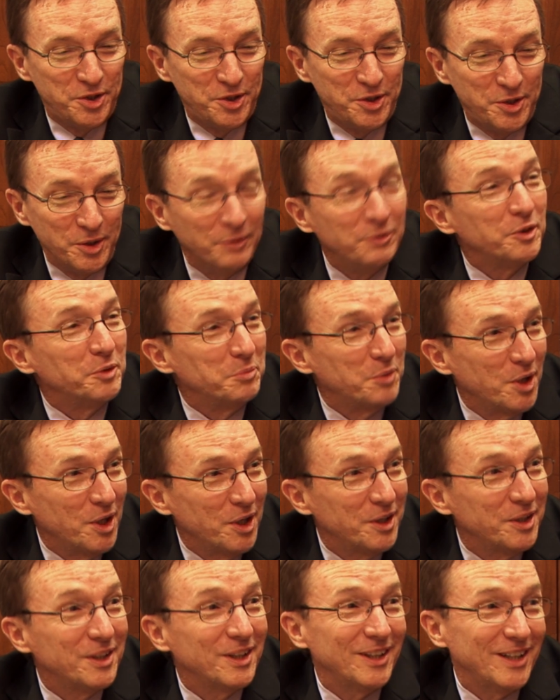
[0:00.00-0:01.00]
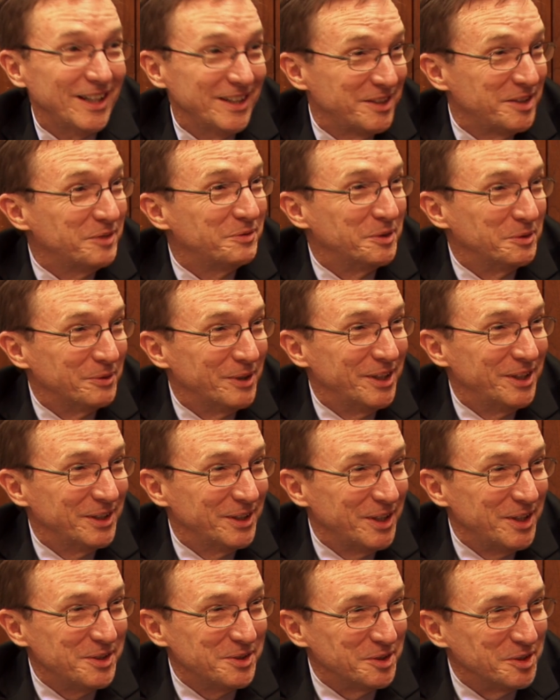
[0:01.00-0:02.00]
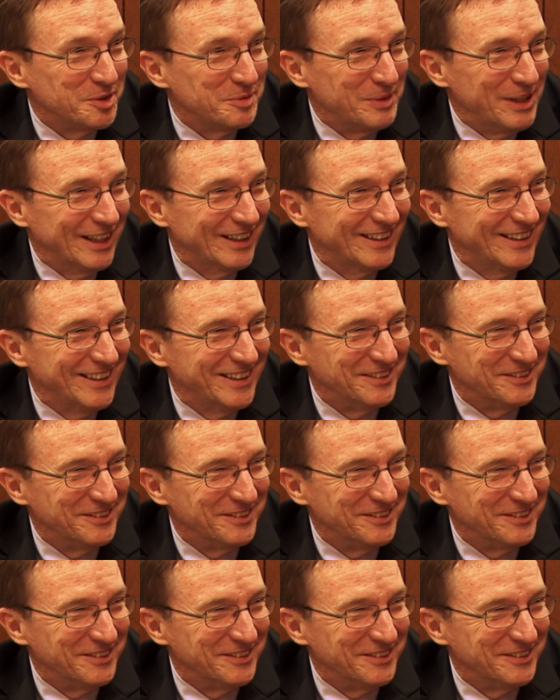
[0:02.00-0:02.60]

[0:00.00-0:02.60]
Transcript: Different market, a lot different regulations back then.